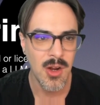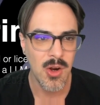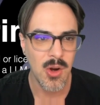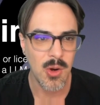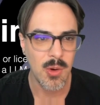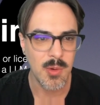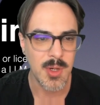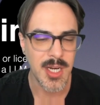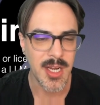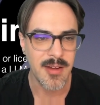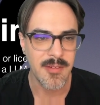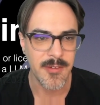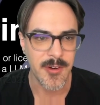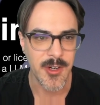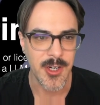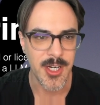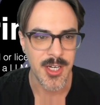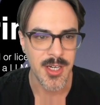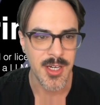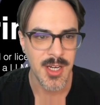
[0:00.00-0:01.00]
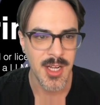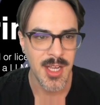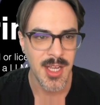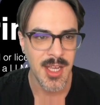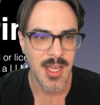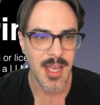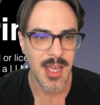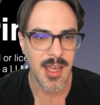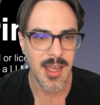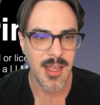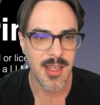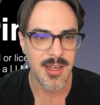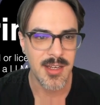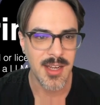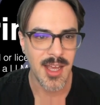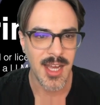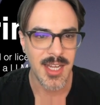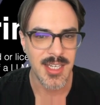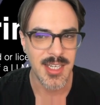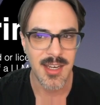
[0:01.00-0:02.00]
or whatever. And
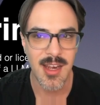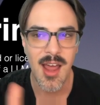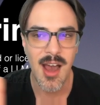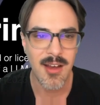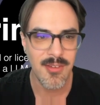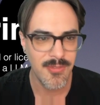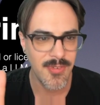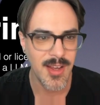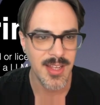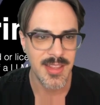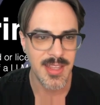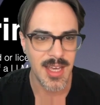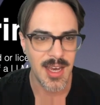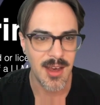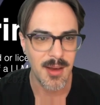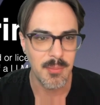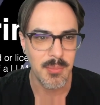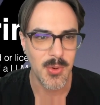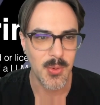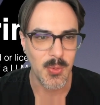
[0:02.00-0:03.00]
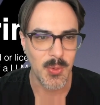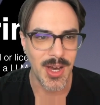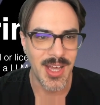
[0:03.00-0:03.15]
I did not find that, but